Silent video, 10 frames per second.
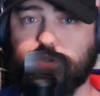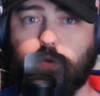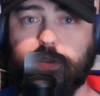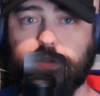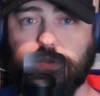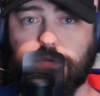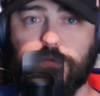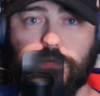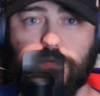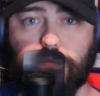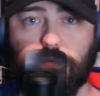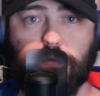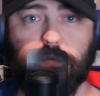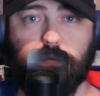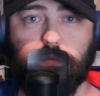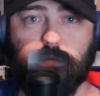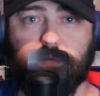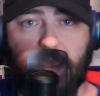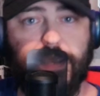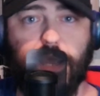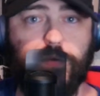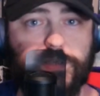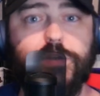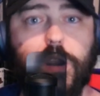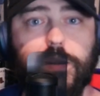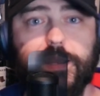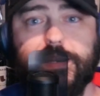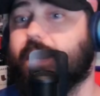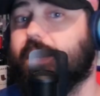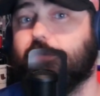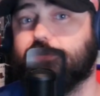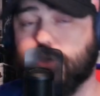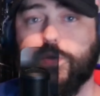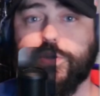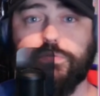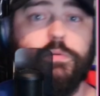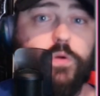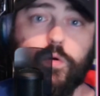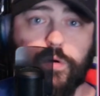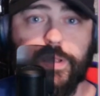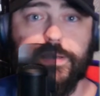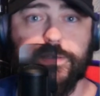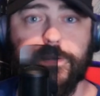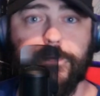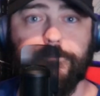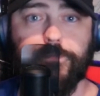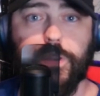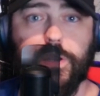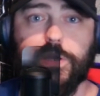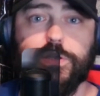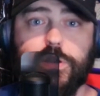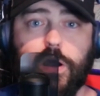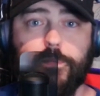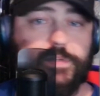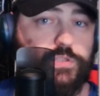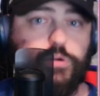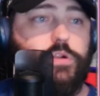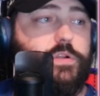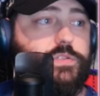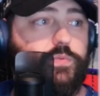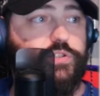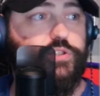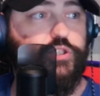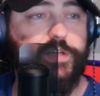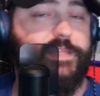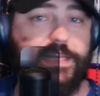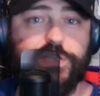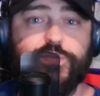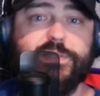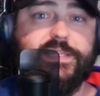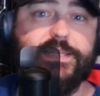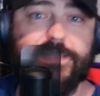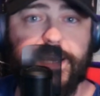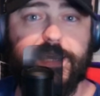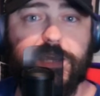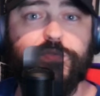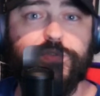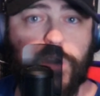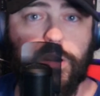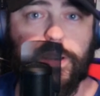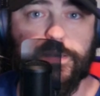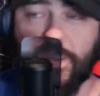going to take out his target and he was going to record it. Comics Crooks was just interested in taking out the target.